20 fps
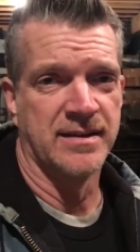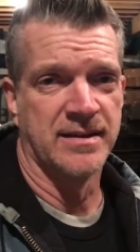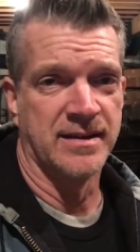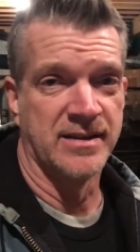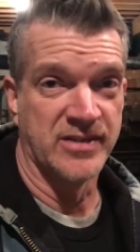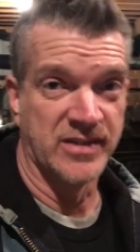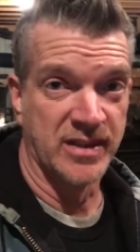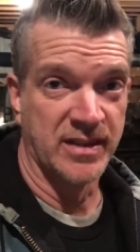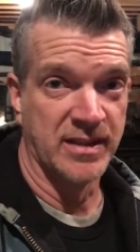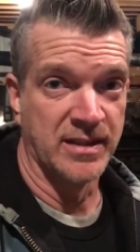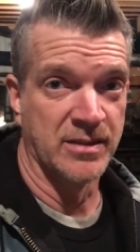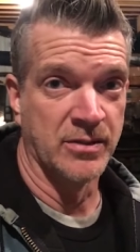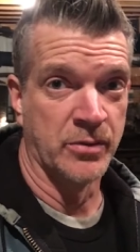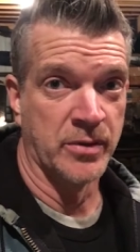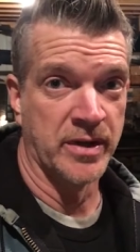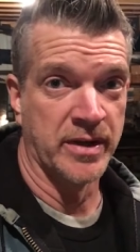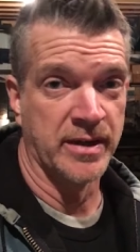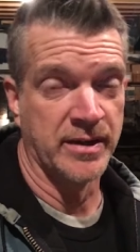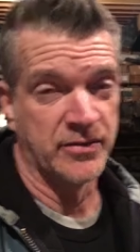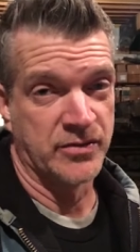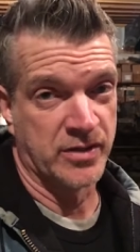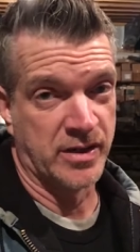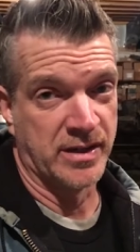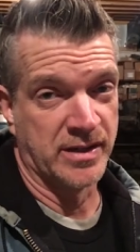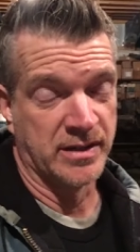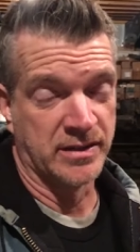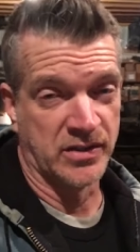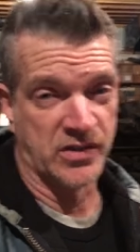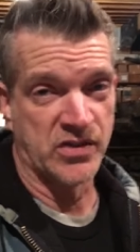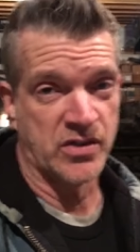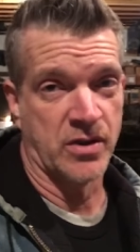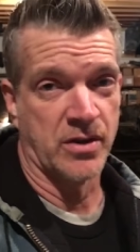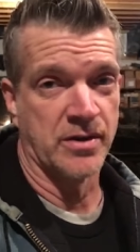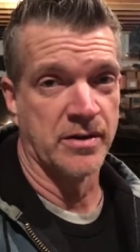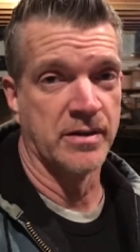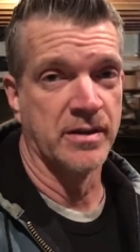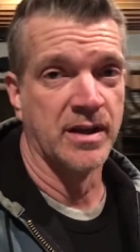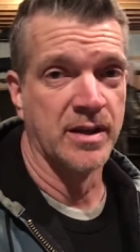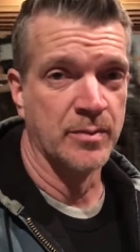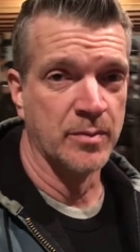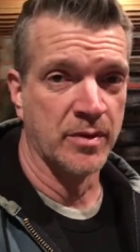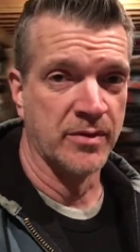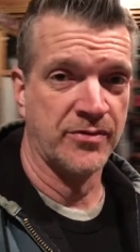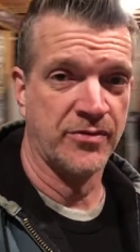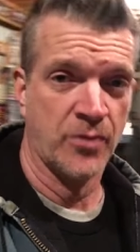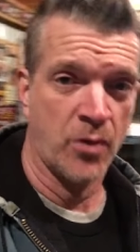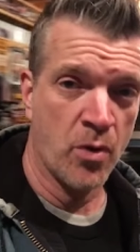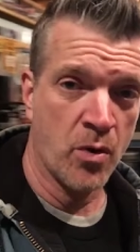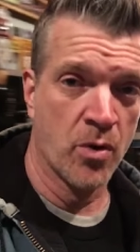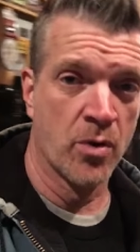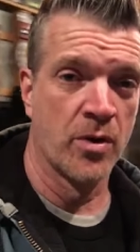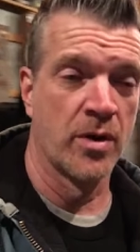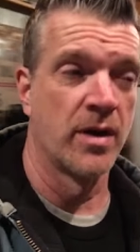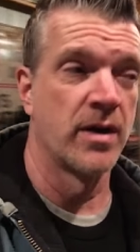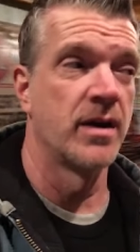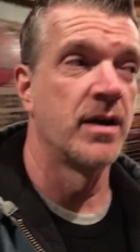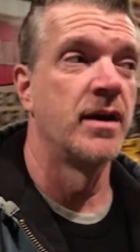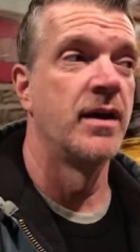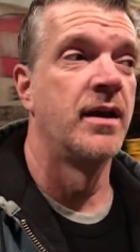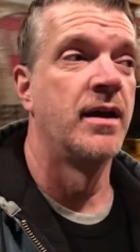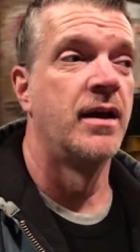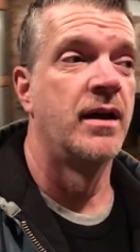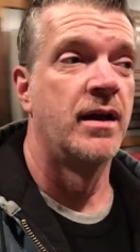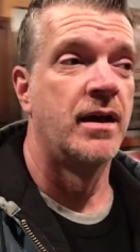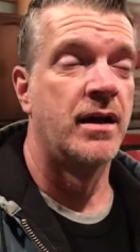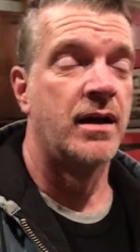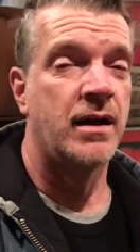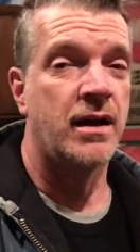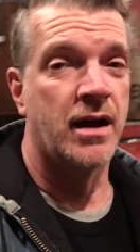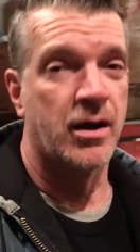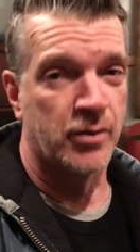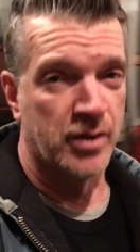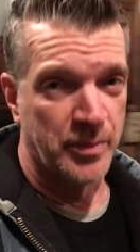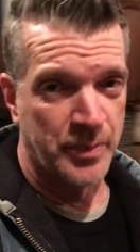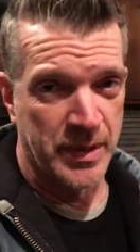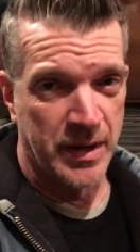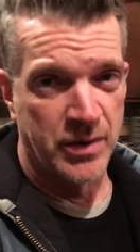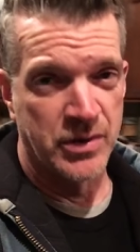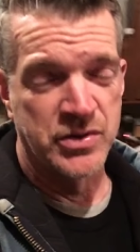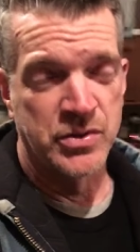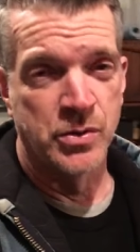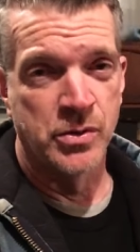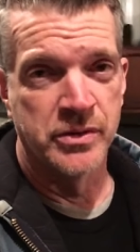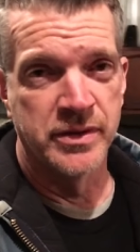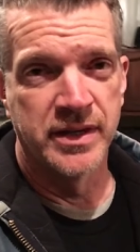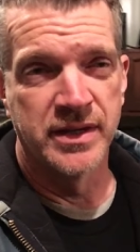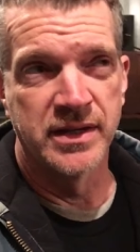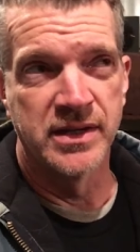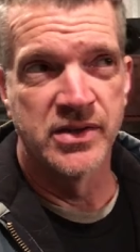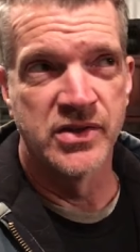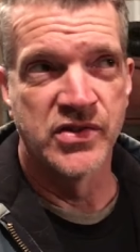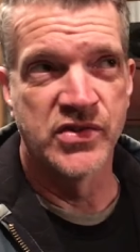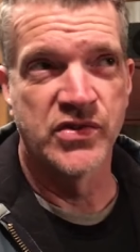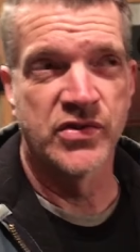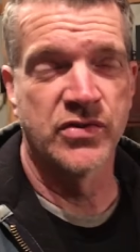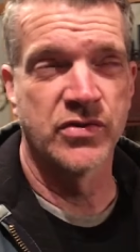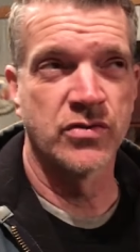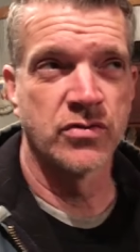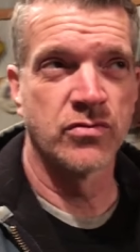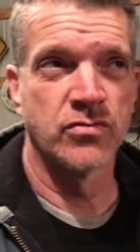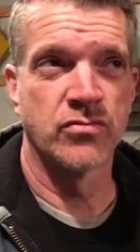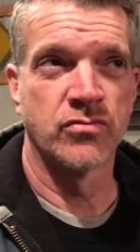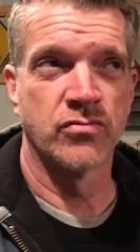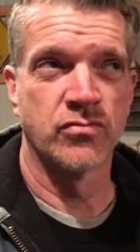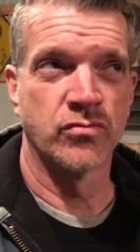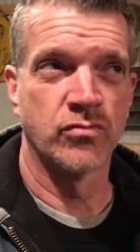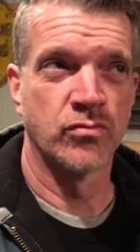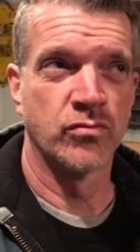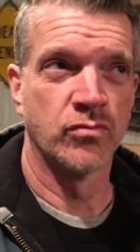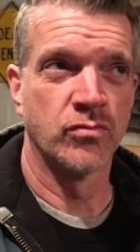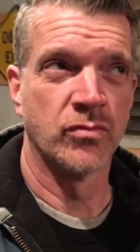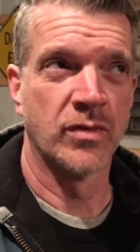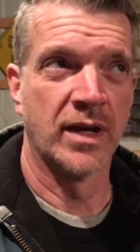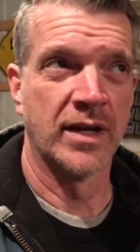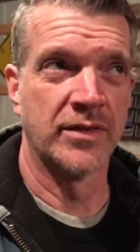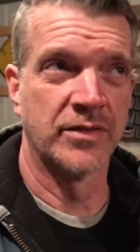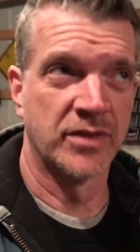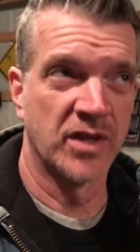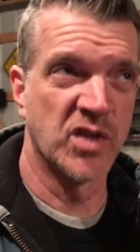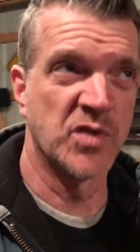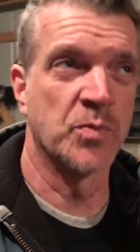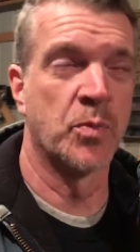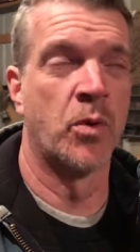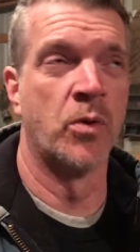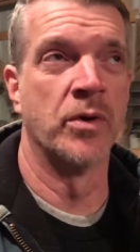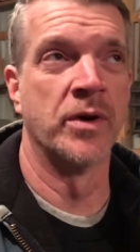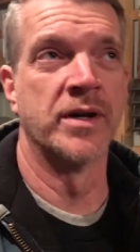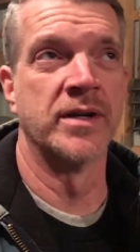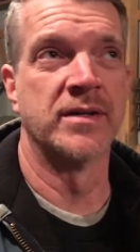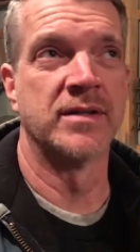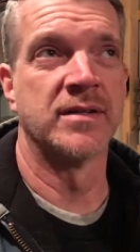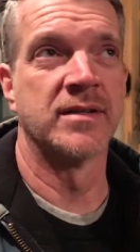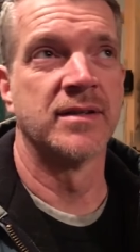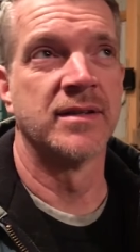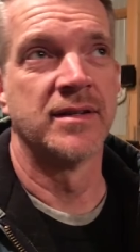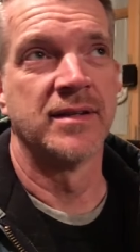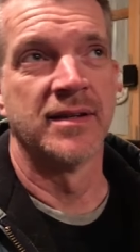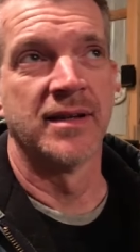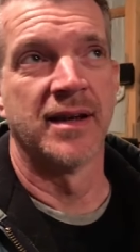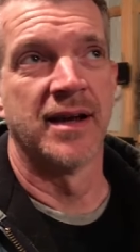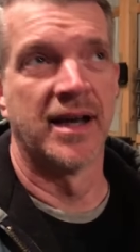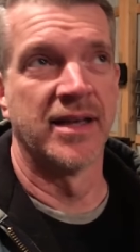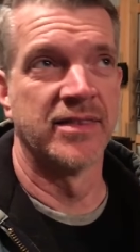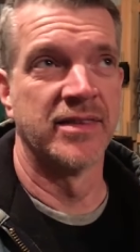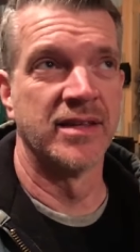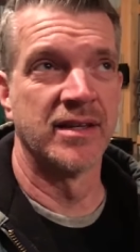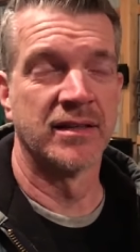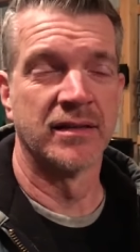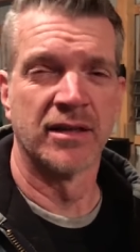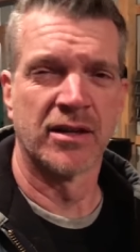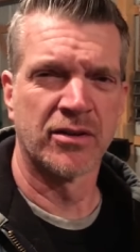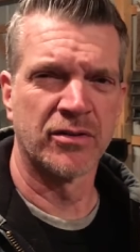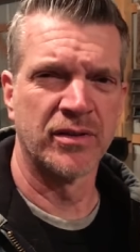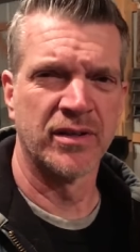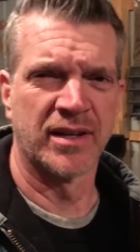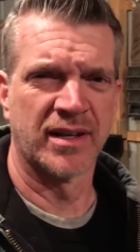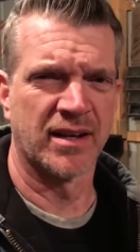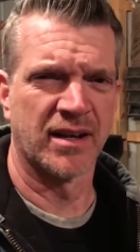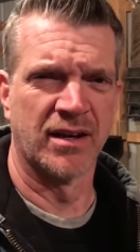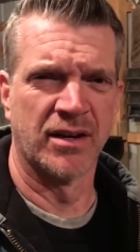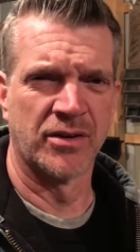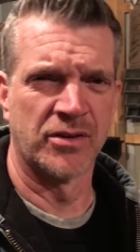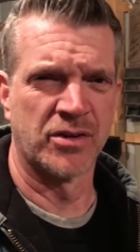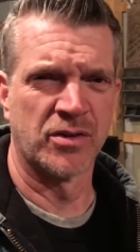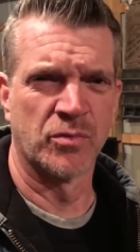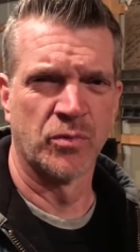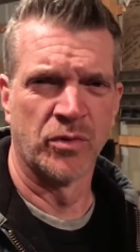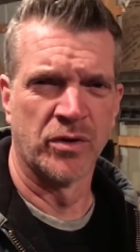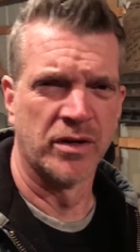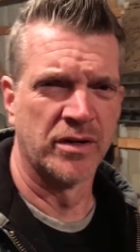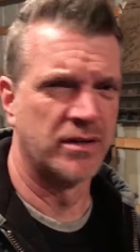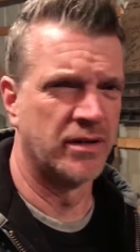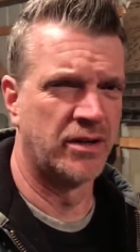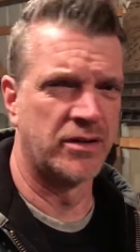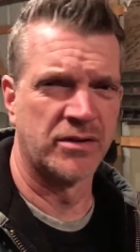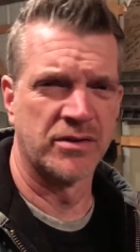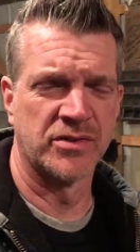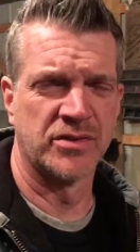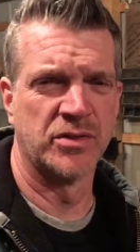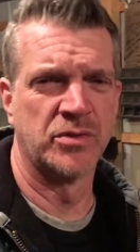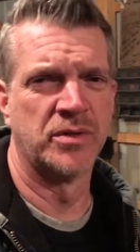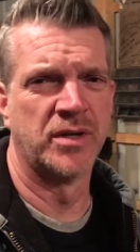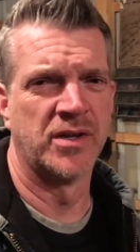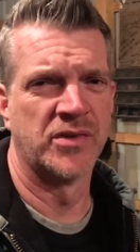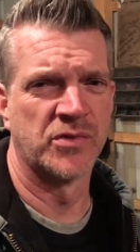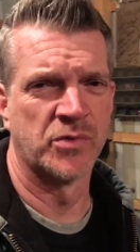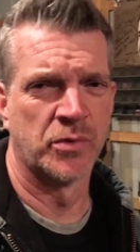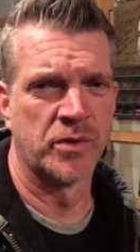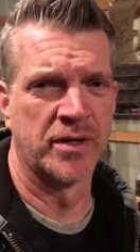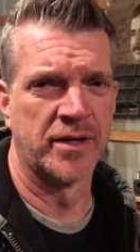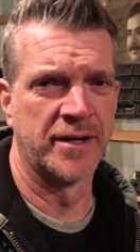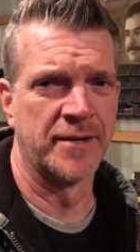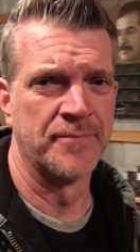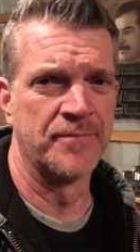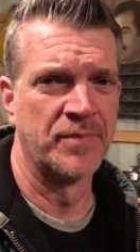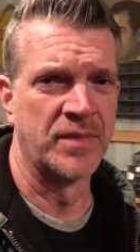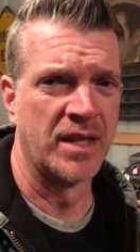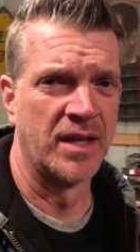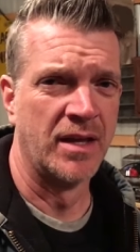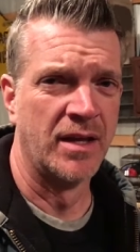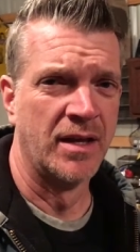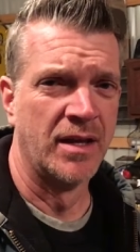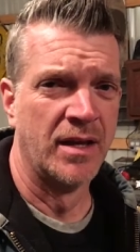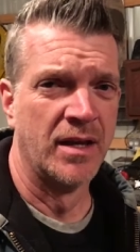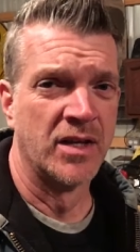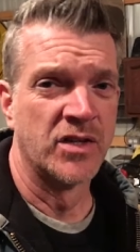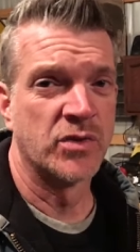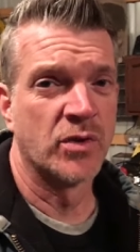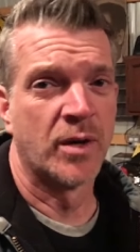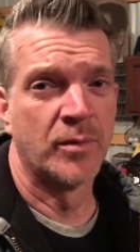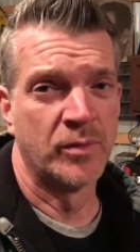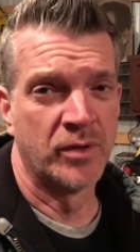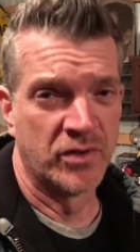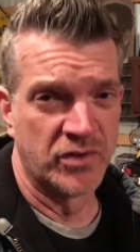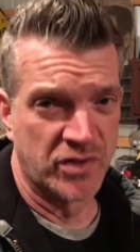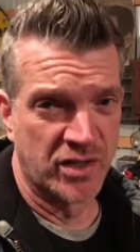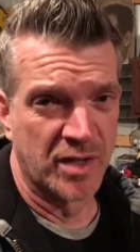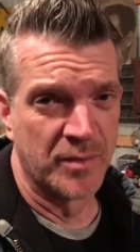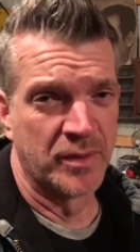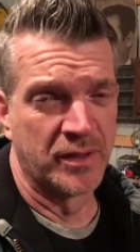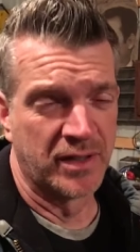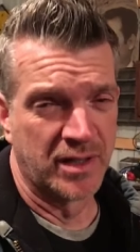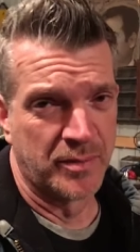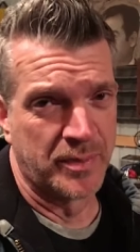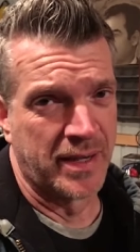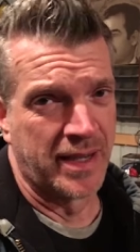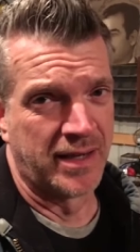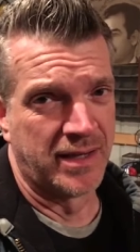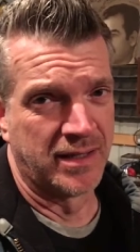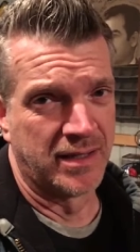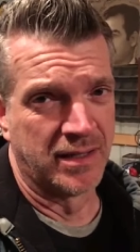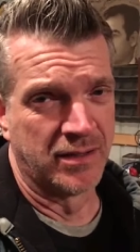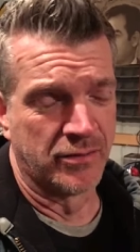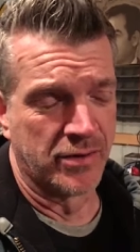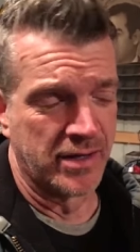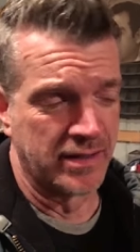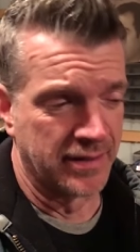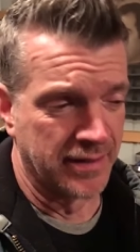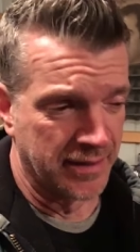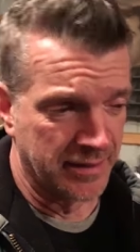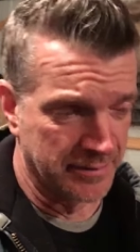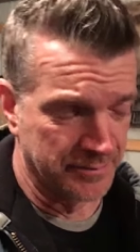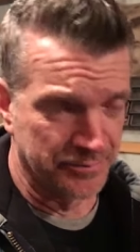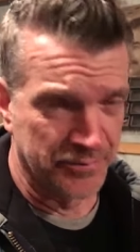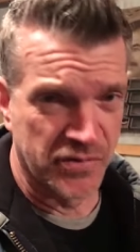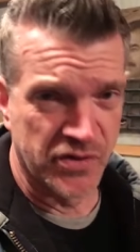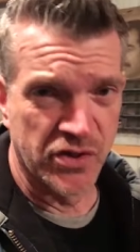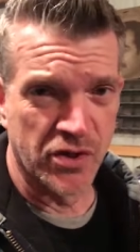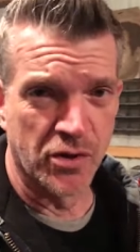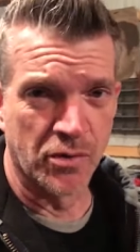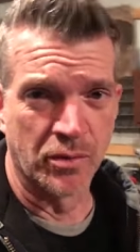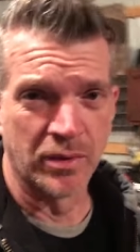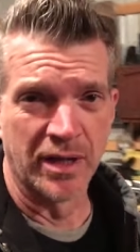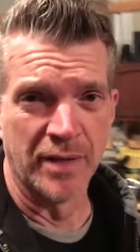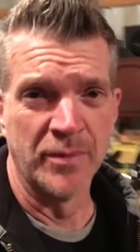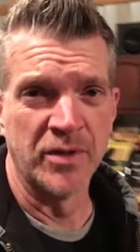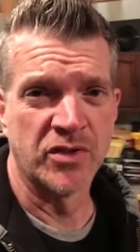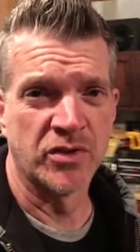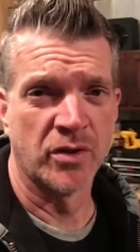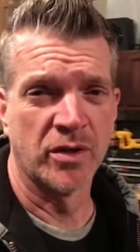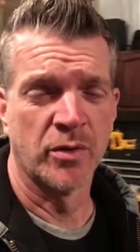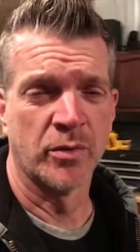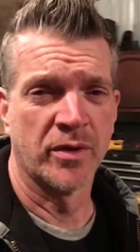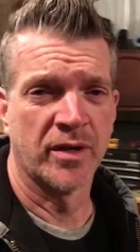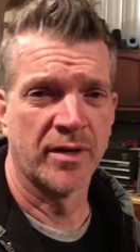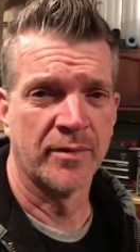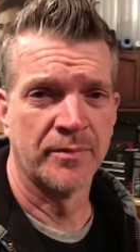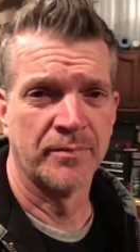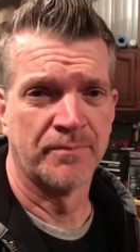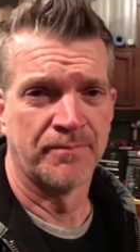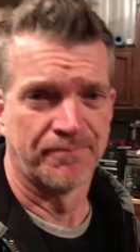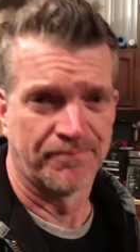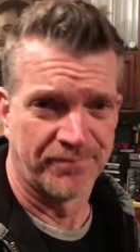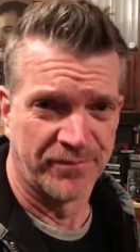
is getting in the way of trying to get this car done before Hot Rod Power Tour. That is, at this point, I think literally like 101, 102 days away. So I'm legitimately panicking right now. So let me show you what I've